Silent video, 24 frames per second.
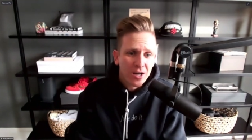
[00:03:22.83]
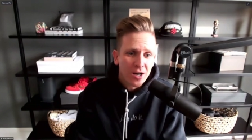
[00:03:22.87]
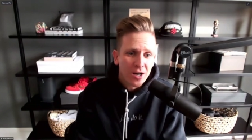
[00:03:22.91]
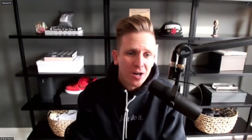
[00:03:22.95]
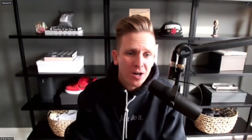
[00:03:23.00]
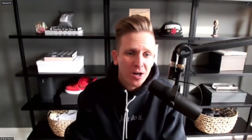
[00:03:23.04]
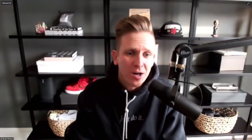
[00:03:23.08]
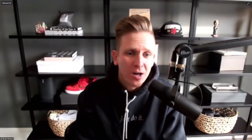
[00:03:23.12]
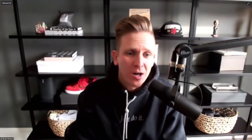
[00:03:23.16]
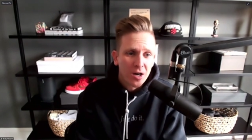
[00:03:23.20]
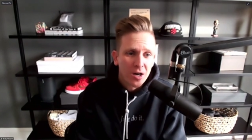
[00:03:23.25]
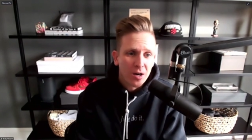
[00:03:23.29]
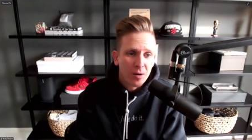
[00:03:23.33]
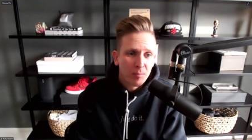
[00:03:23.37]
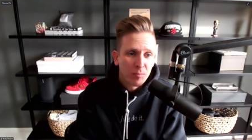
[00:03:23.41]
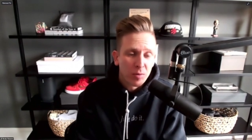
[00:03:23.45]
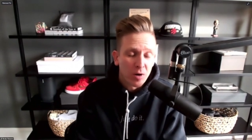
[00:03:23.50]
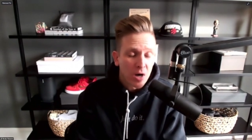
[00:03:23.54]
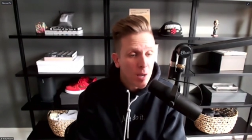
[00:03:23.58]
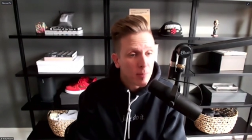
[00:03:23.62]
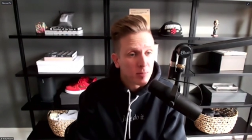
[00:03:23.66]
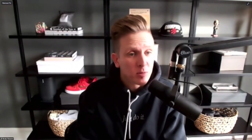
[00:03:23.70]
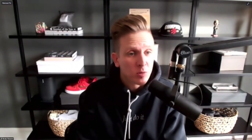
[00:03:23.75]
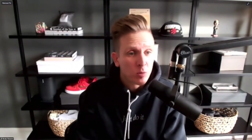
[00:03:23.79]
Uh,
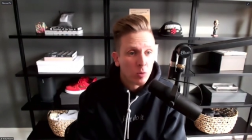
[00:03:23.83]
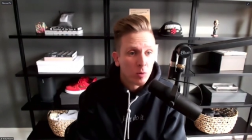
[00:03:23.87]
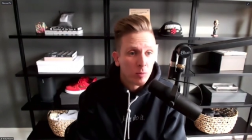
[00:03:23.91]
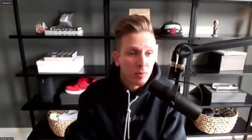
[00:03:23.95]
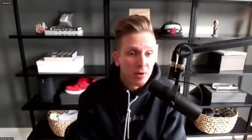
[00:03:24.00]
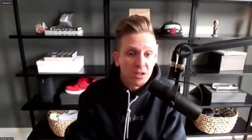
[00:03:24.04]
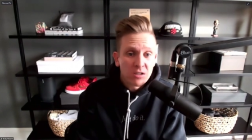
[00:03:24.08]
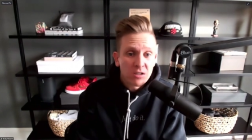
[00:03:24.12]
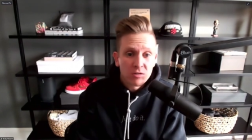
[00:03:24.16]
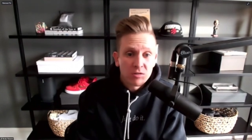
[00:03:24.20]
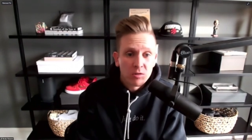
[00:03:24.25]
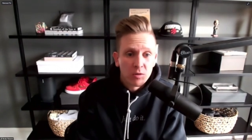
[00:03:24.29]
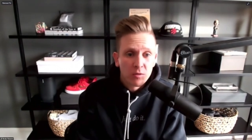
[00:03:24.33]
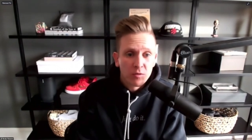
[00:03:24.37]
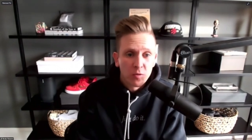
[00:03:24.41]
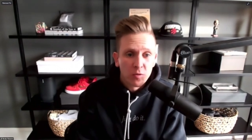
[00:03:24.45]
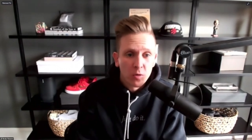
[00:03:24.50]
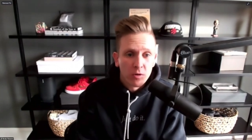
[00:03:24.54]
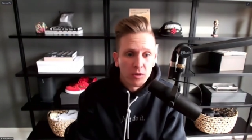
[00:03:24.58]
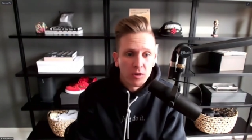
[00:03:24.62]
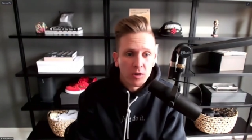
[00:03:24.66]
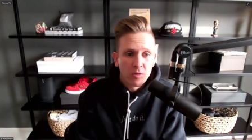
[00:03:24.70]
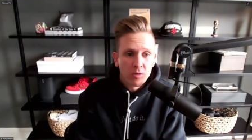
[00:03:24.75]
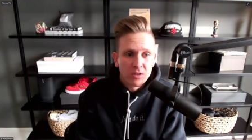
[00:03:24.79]
perhaps what we're best known
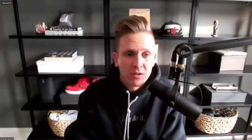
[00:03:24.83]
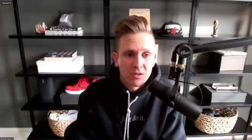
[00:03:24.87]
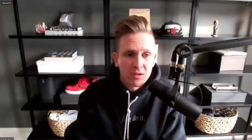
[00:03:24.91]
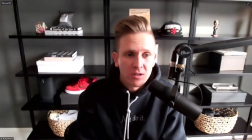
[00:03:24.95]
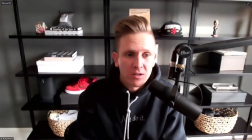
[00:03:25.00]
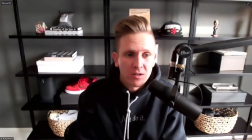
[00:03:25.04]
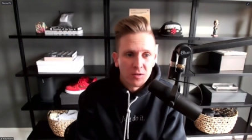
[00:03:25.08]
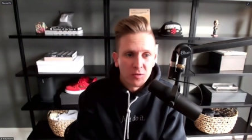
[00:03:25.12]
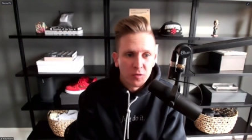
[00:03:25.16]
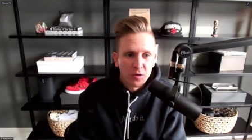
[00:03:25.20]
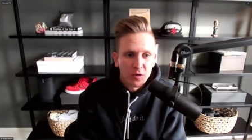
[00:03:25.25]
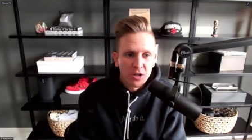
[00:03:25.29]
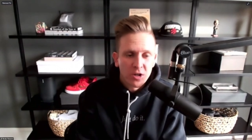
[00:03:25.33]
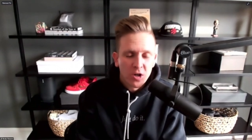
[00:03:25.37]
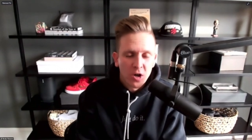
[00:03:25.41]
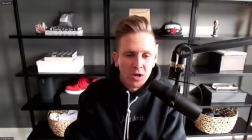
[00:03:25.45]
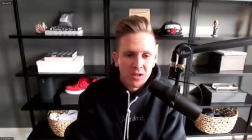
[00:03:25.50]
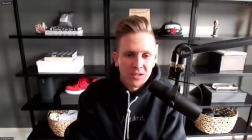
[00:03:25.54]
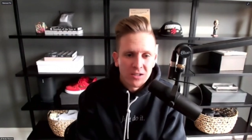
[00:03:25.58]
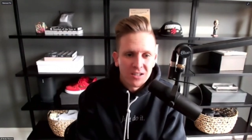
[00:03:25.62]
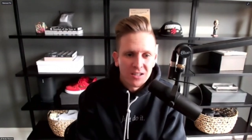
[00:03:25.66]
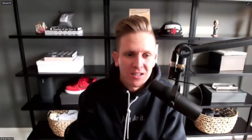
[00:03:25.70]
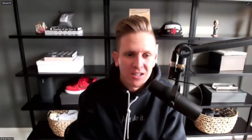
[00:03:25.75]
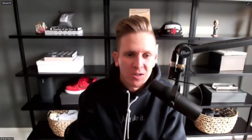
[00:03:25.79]
for, though, is uh, the free
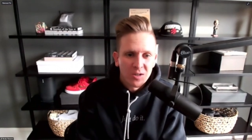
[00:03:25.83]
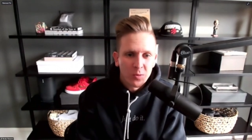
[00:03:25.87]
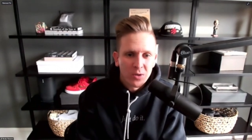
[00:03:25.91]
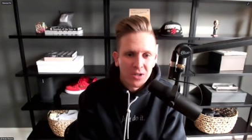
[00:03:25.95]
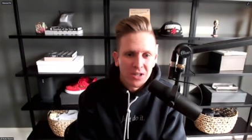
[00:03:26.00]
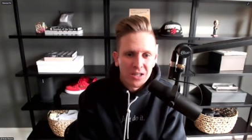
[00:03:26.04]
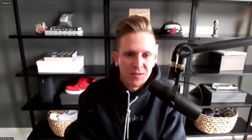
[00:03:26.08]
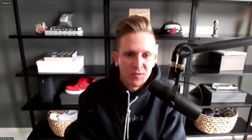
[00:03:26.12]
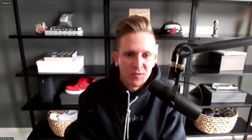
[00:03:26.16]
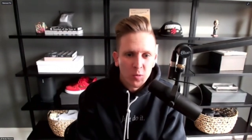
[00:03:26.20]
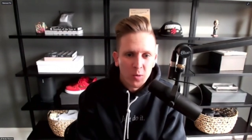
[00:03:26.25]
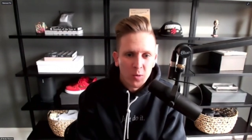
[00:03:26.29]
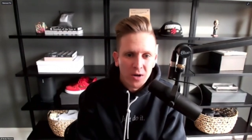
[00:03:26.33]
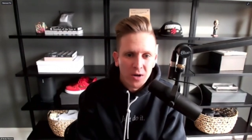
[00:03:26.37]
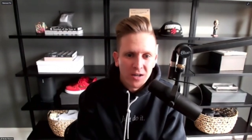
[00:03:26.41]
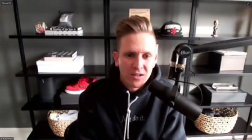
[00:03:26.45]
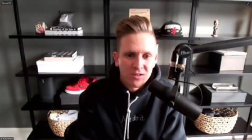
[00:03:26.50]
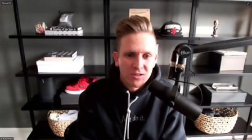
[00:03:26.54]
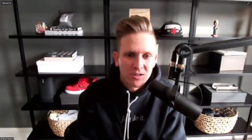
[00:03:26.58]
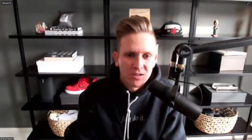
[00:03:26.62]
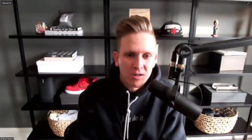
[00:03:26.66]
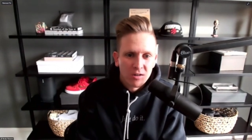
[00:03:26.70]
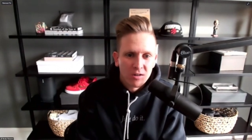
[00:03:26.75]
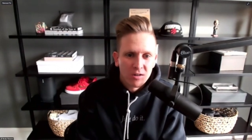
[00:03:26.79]
content that we give away.
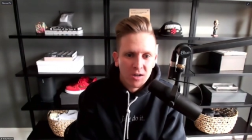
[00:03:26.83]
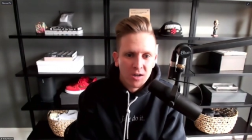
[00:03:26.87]
So